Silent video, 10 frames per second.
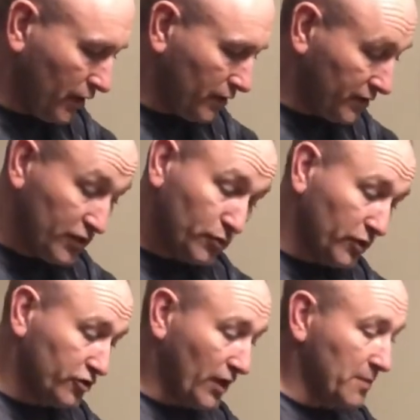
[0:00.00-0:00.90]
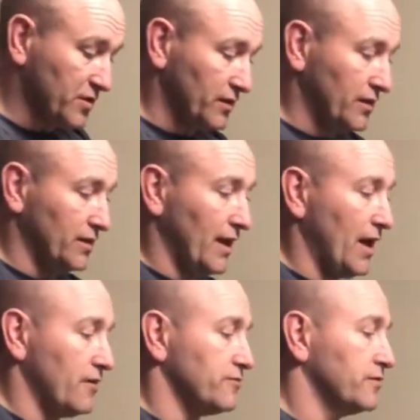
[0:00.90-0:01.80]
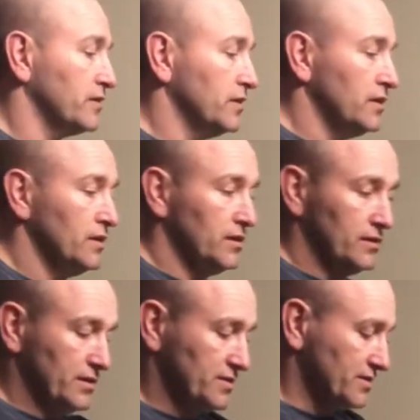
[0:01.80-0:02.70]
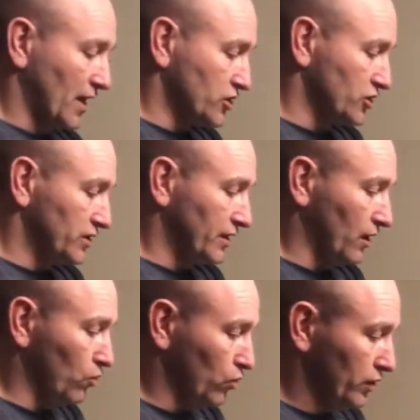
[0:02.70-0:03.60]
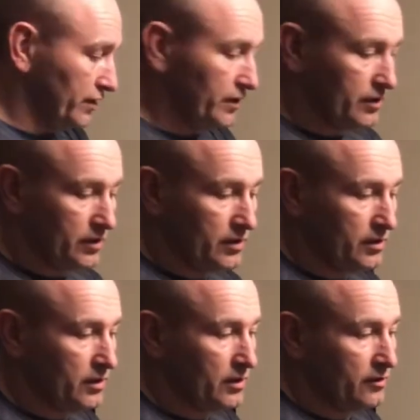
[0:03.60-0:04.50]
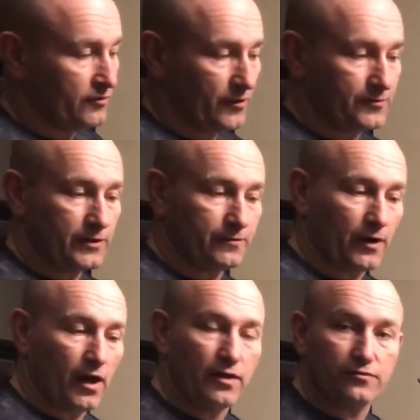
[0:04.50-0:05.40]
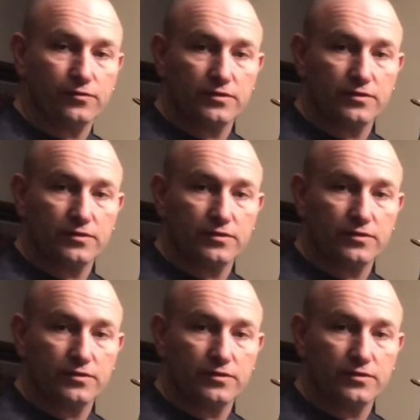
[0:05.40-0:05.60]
These were the traps I didn't have. This is actually a 155